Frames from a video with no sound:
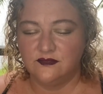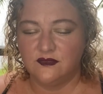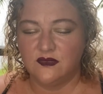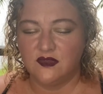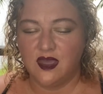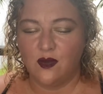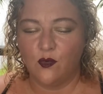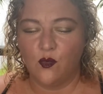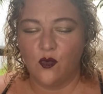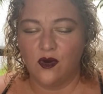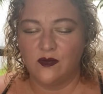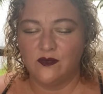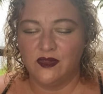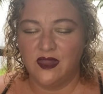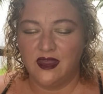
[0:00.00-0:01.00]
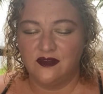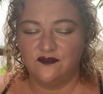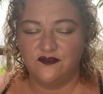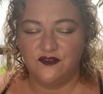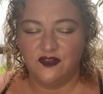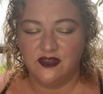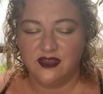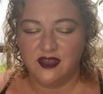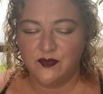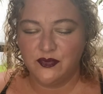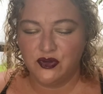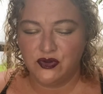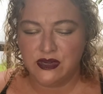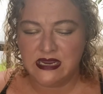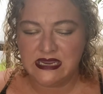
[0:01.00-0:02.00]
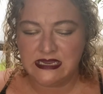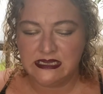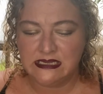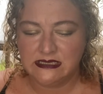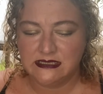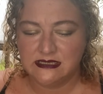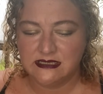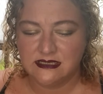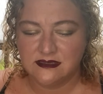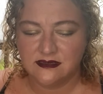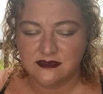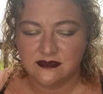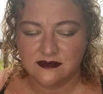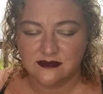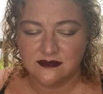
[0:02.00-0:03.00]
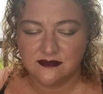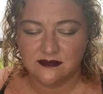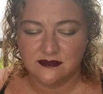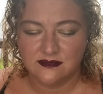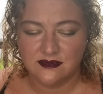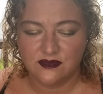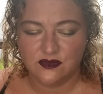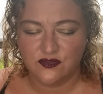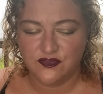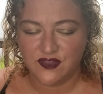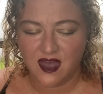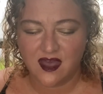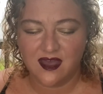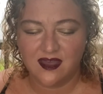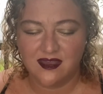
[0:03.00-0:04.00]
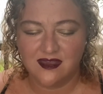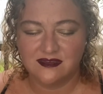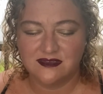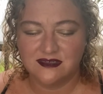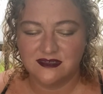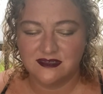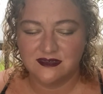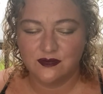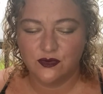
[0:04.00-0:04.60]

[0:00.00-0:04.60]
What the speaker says: That warm light filling up your knees and your thighs,